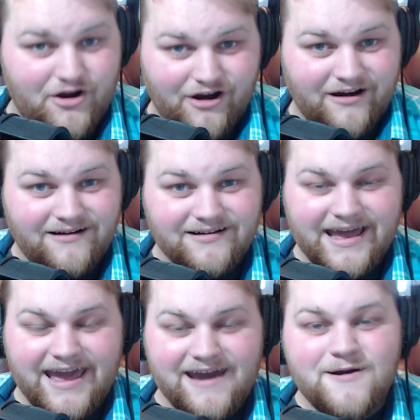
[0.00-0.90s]

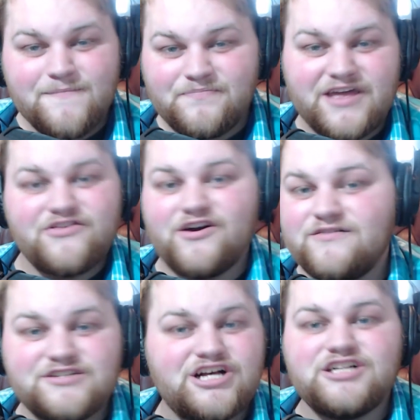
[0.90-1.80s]
Okay? They thought it
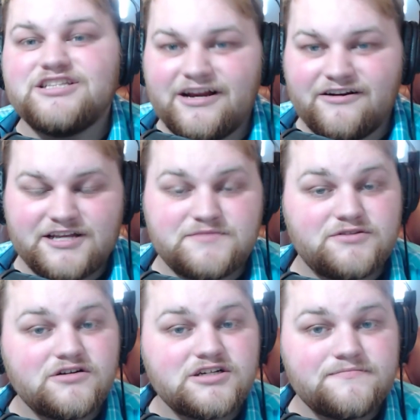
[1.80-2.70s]
was hilarious. But
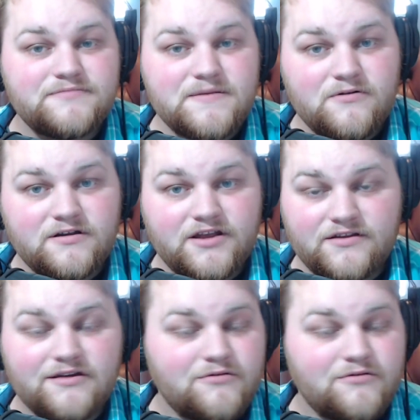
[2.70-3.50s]
there were some people in there that were